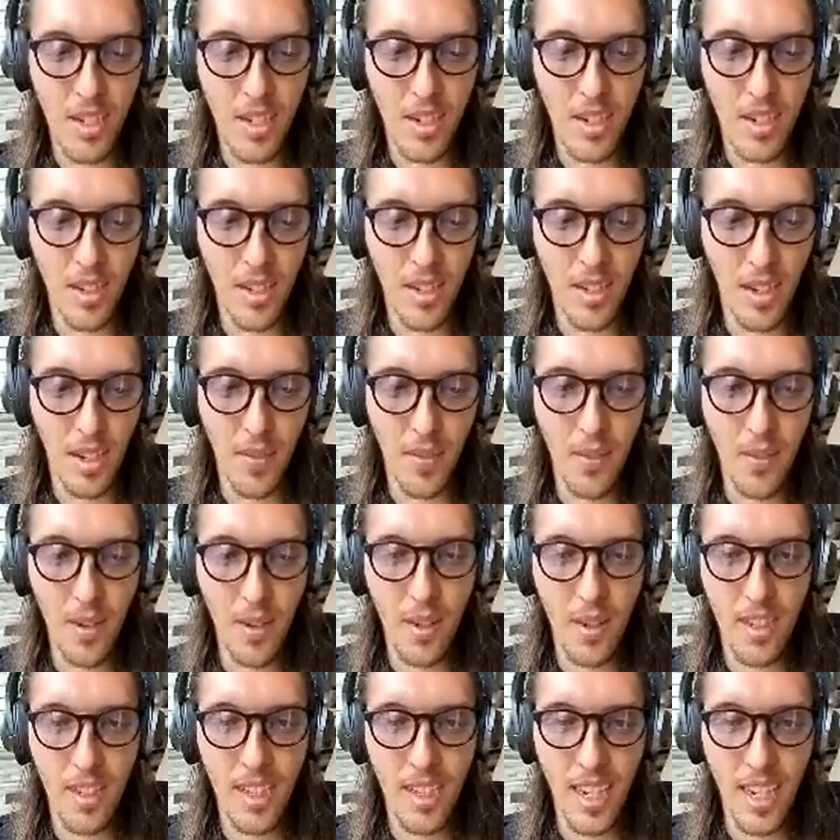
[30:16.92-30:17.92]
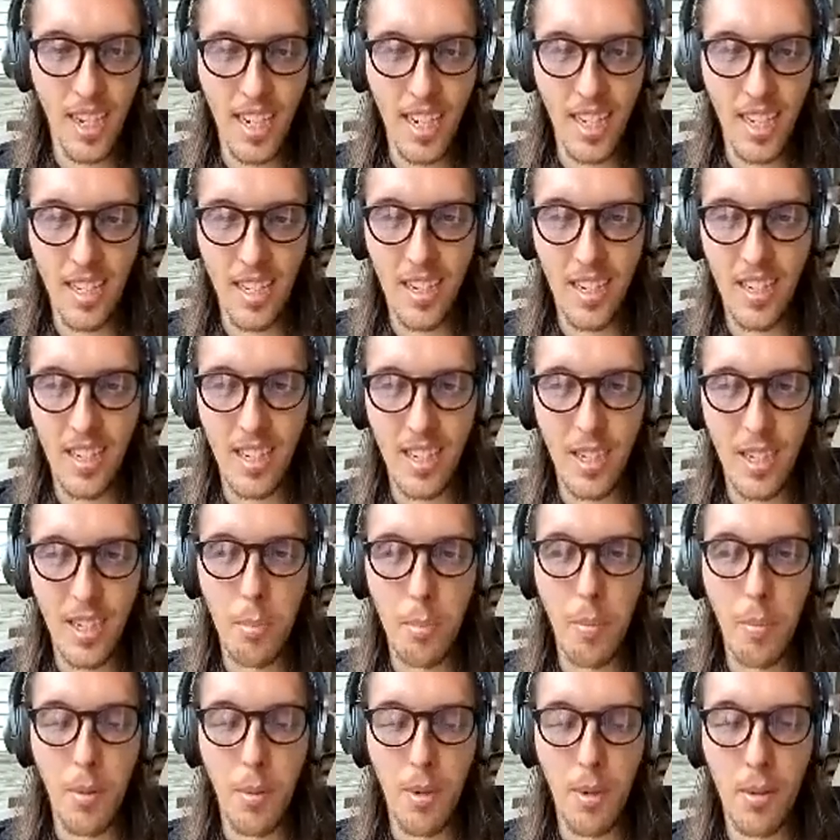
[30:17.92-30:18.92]
kind of gain
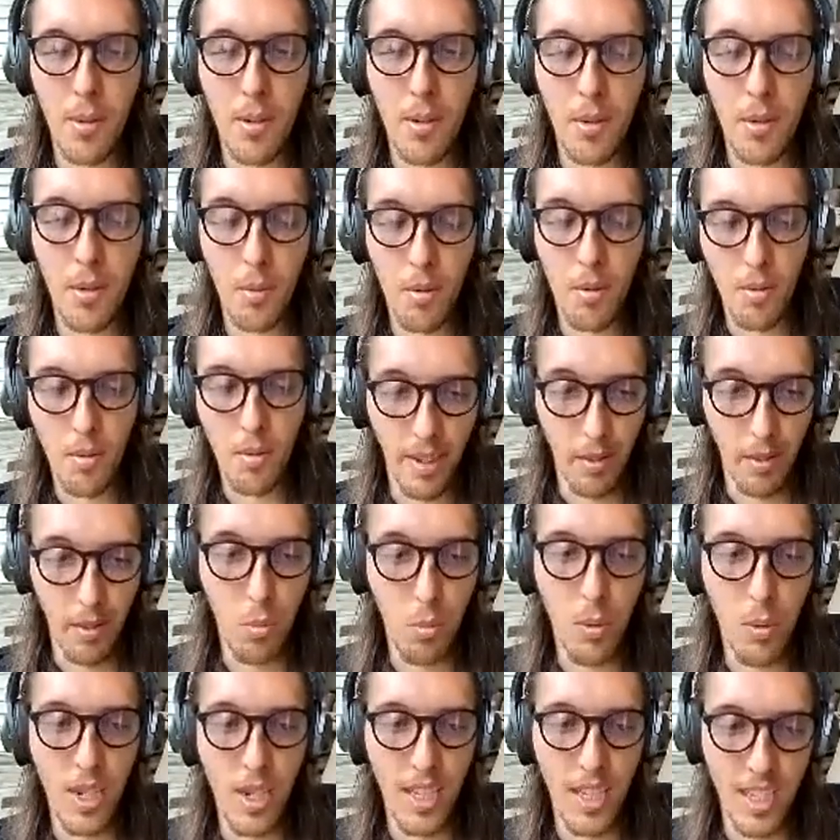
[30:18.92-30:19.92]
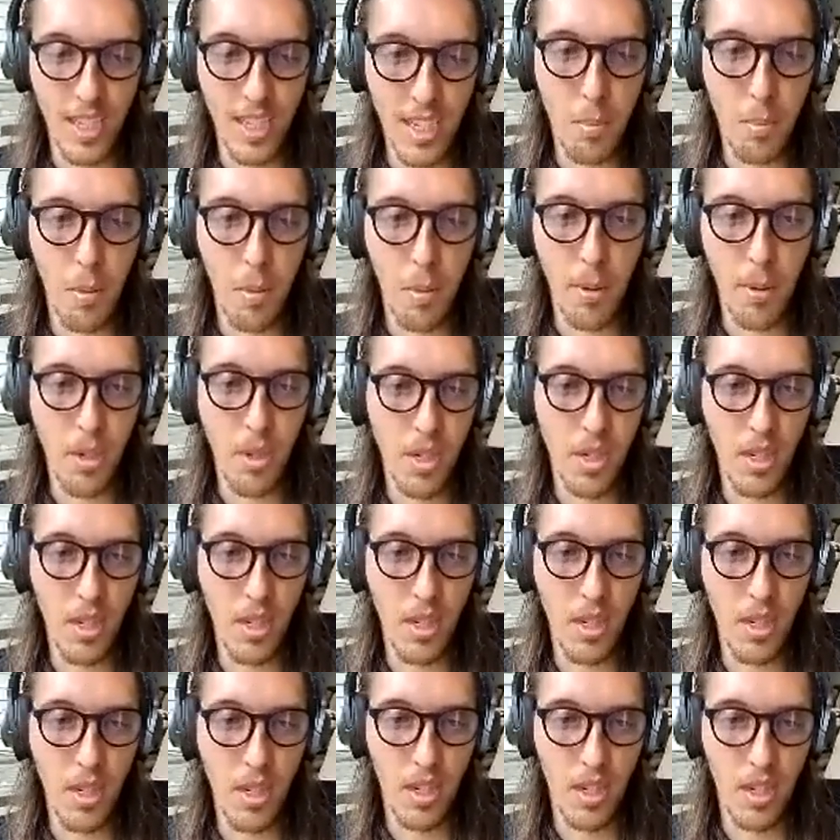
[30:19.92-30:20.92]
really
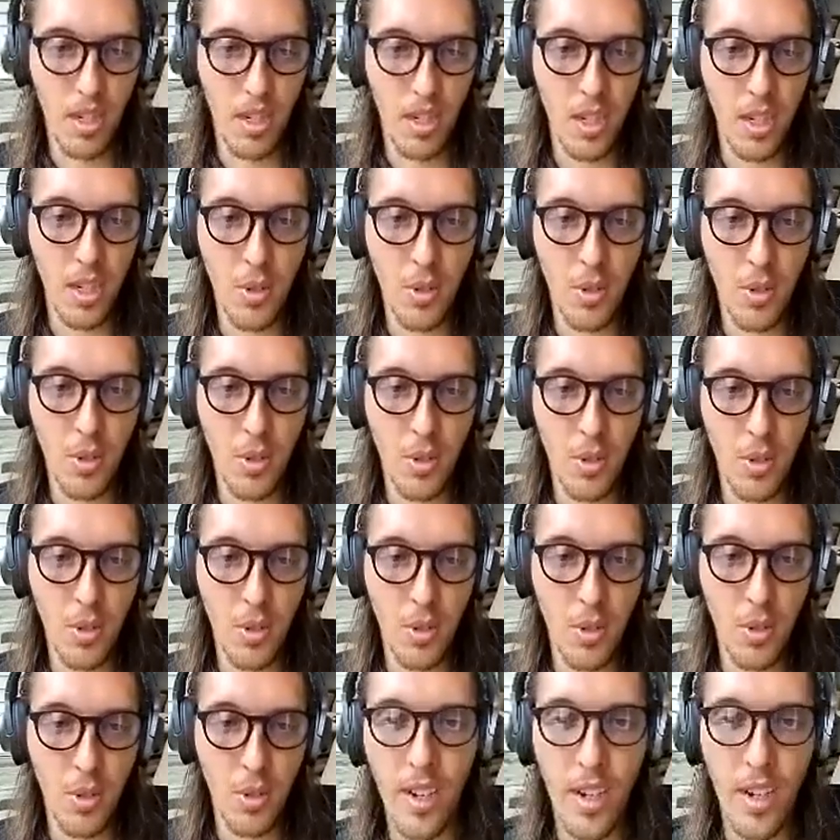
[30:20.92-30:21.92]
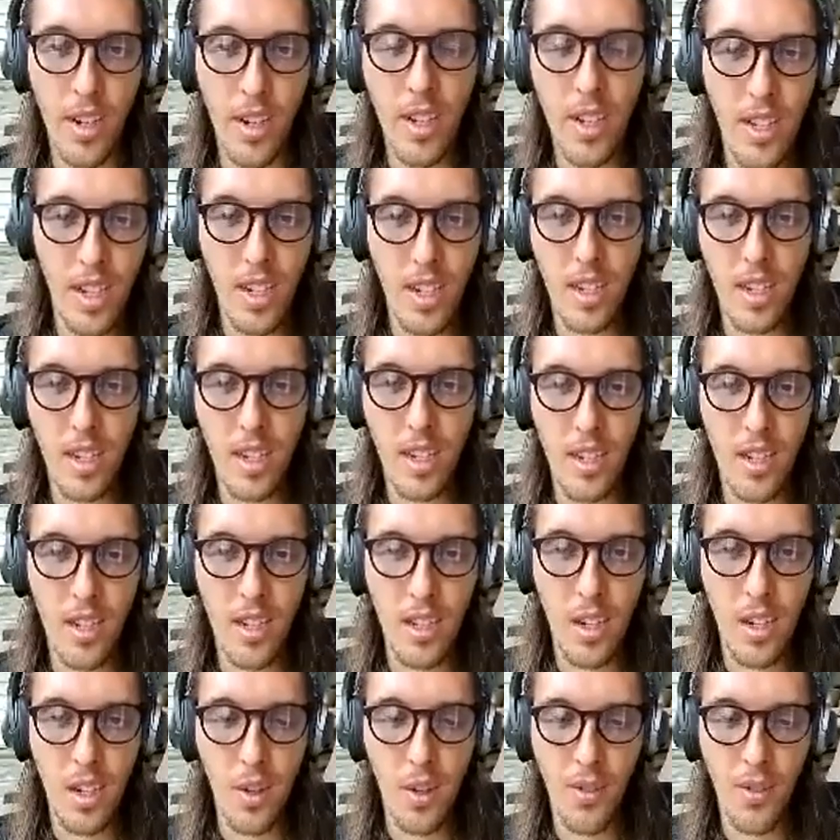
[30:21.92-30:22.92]
disproportionate control over
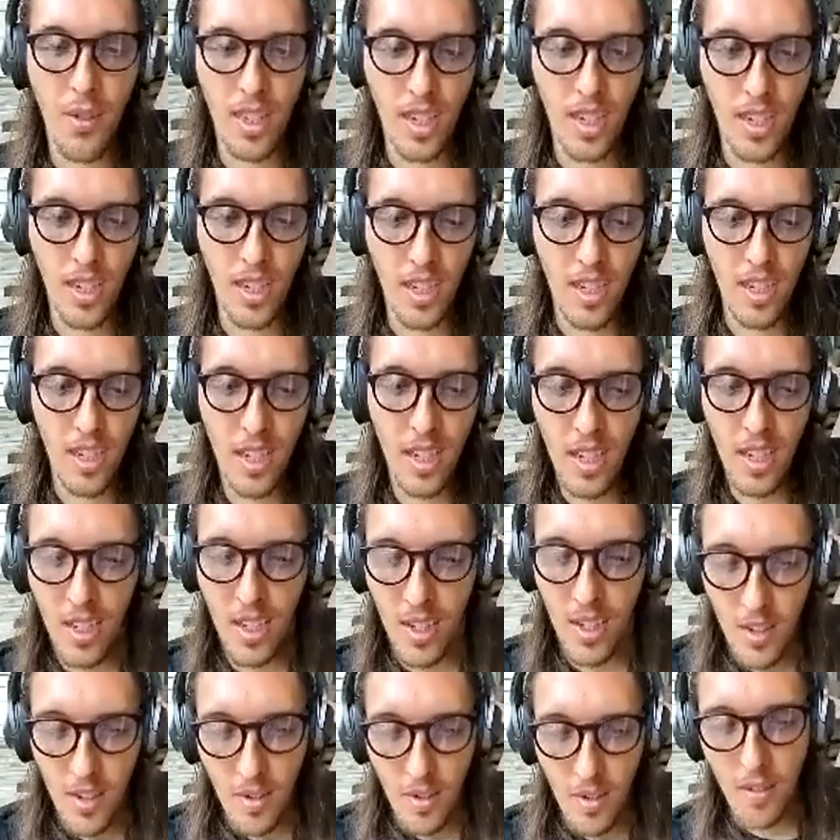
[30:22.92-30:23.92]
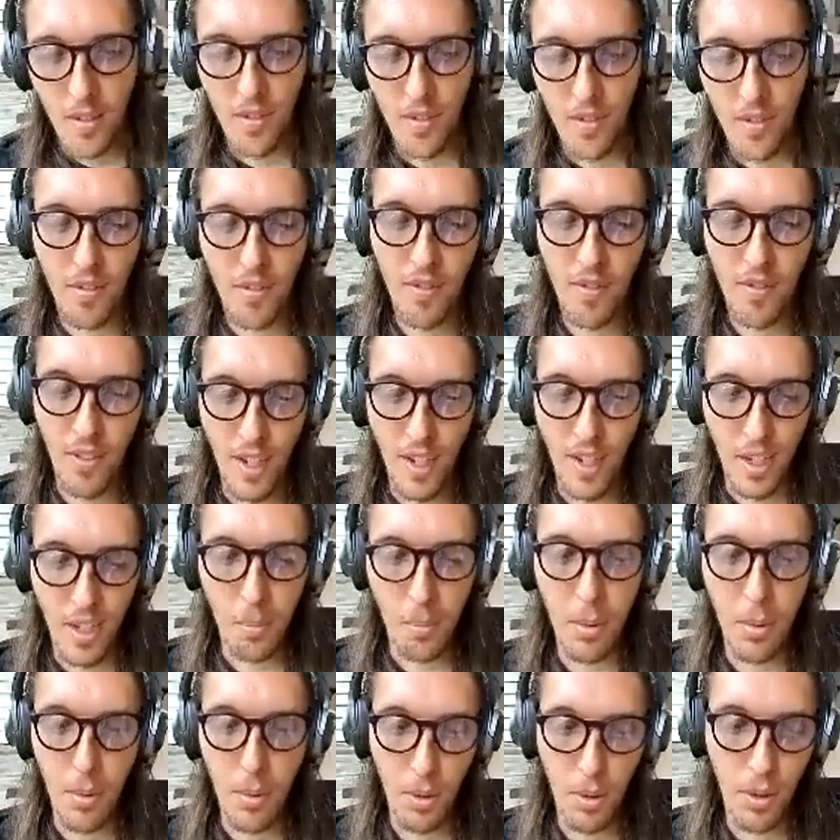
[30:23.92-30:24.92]
the
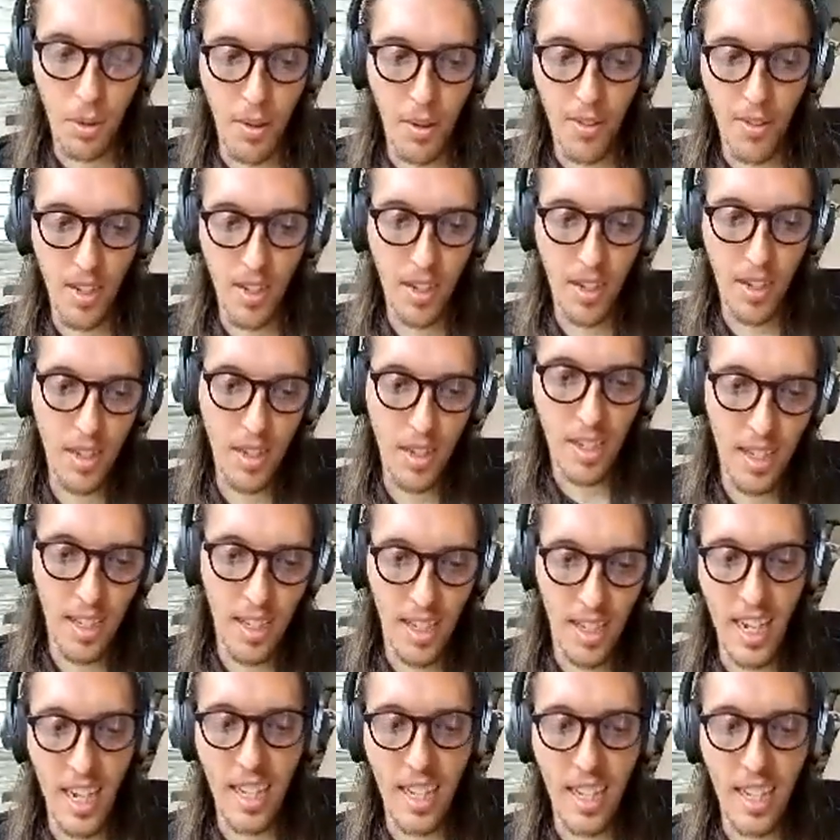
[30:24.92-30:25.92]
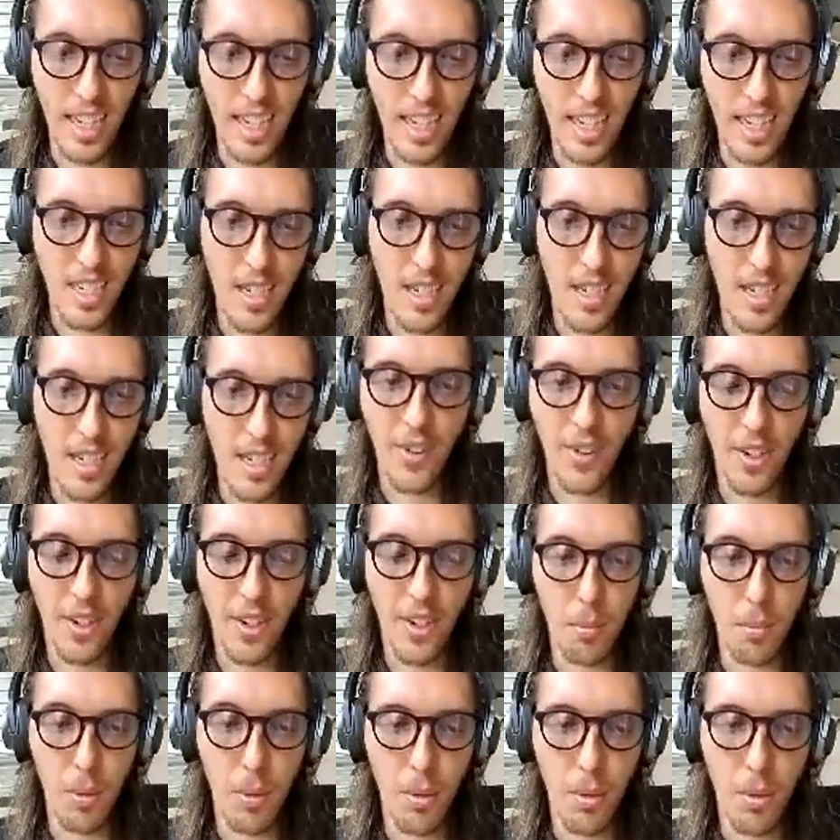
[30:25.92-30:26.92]
funding pool, over the allocation of the
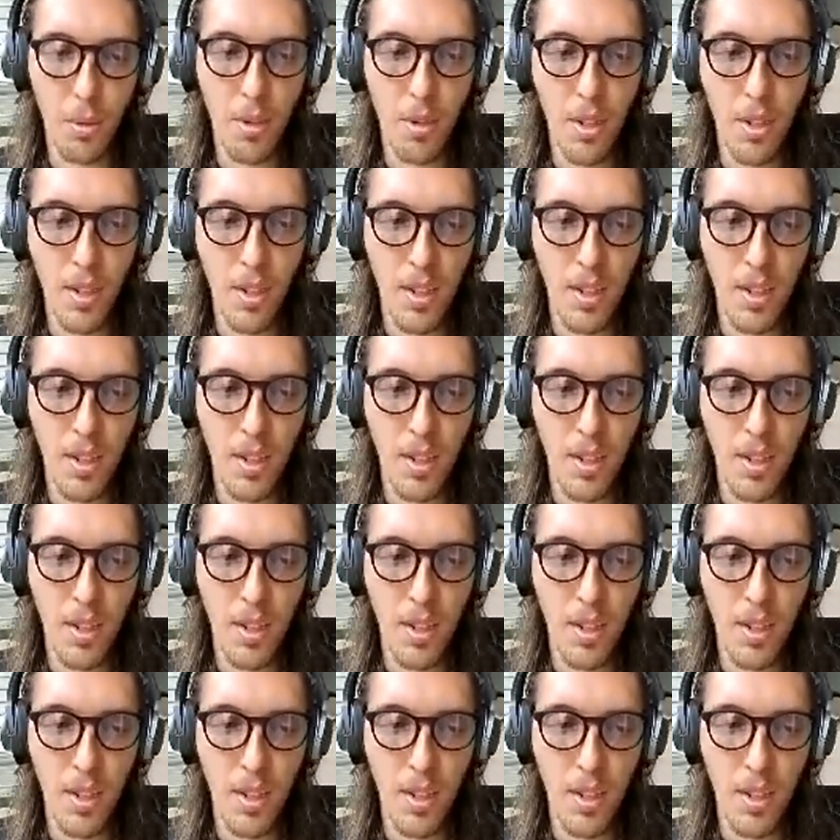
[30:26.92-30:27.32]
funding pool